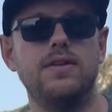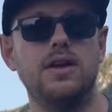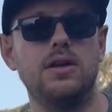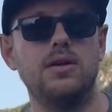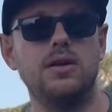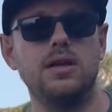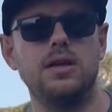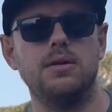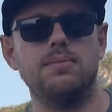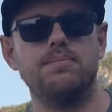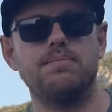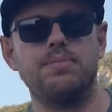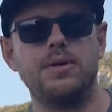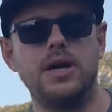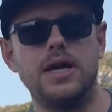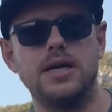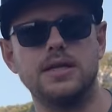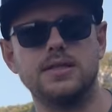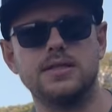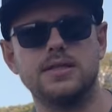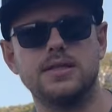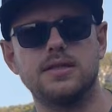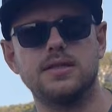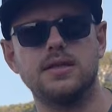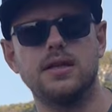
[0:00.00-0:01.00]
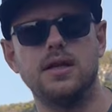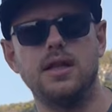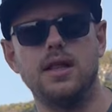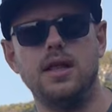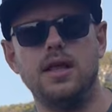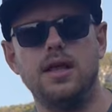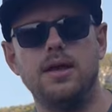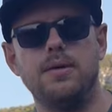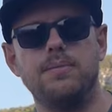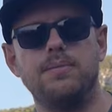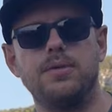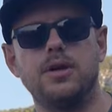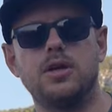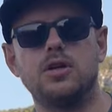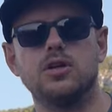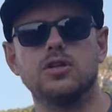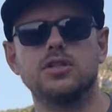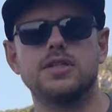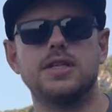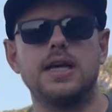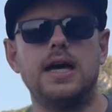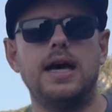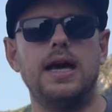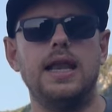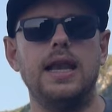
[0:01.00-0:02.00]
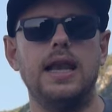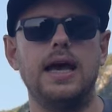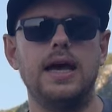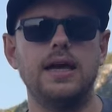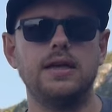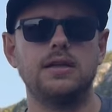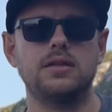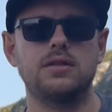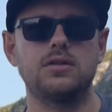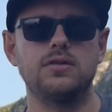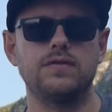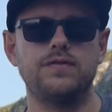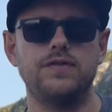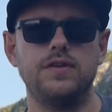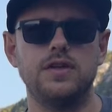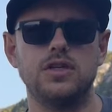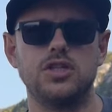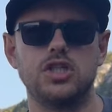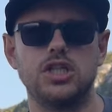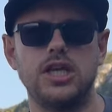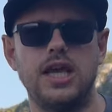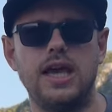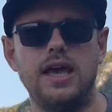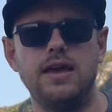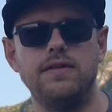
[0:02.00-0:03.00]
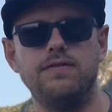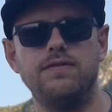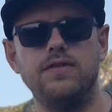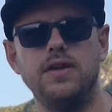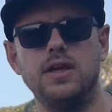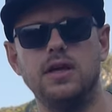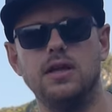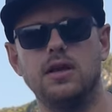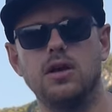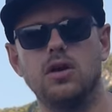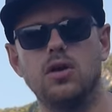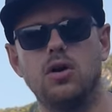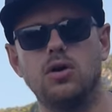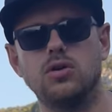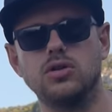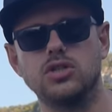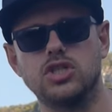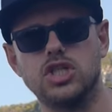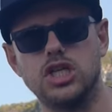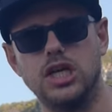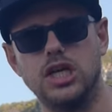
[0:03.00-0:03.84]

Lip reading: very impressed because I like to fish heavy, long